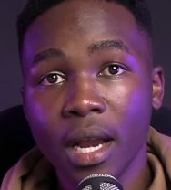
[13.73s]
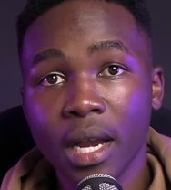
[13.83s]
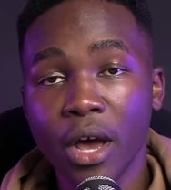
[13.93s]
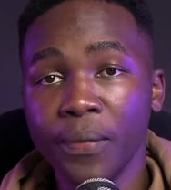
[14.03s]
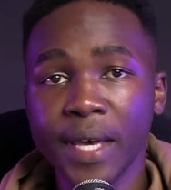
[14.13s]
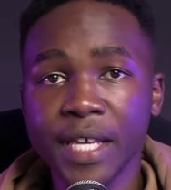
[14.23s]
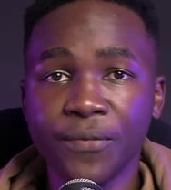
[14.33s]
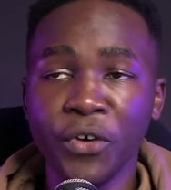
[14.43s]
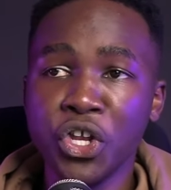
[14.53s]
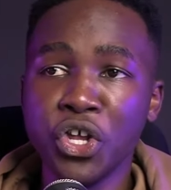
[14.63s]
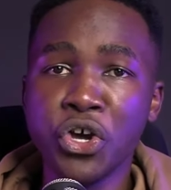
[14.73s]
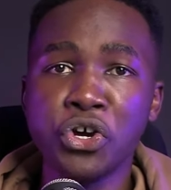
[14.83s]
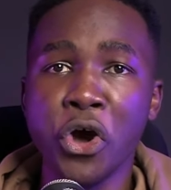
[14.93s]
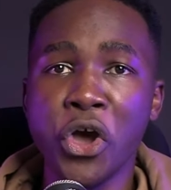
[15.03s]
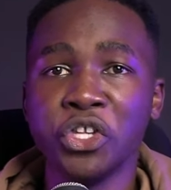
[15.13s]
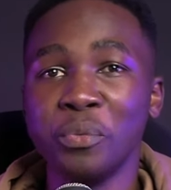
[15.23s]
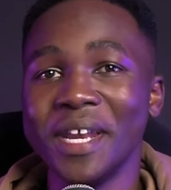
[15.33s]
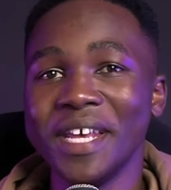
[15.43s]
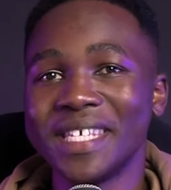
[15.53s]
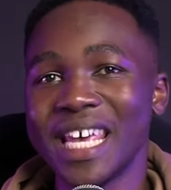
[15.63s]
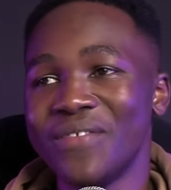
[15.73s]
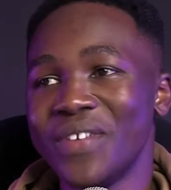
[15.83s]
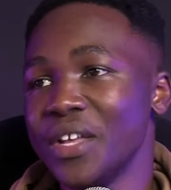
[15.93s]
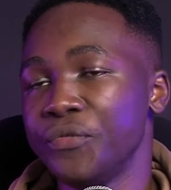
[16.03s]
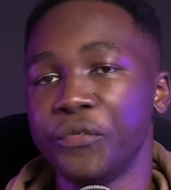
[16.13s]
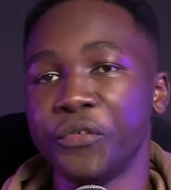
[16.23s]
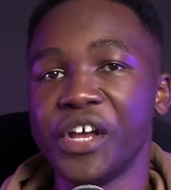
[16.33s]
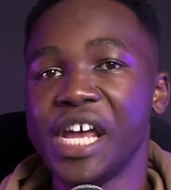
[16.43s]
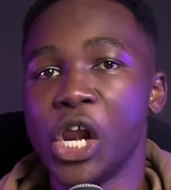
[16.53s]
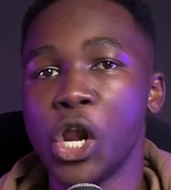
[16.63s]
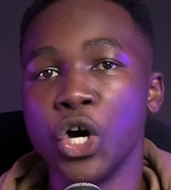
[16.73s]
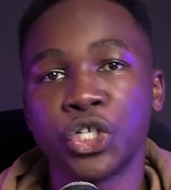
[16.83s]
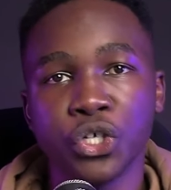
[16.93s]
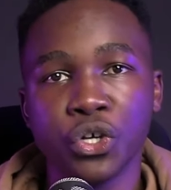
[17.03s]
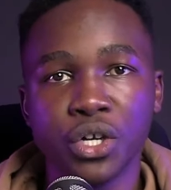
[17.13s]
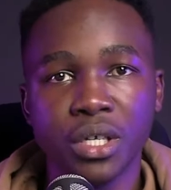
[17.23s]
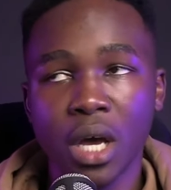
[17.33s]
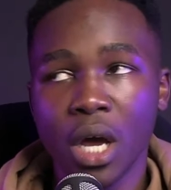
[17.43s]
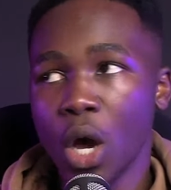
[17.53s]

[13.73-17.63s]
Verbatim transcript: Now, in this video, you're going to be receiving three long shots.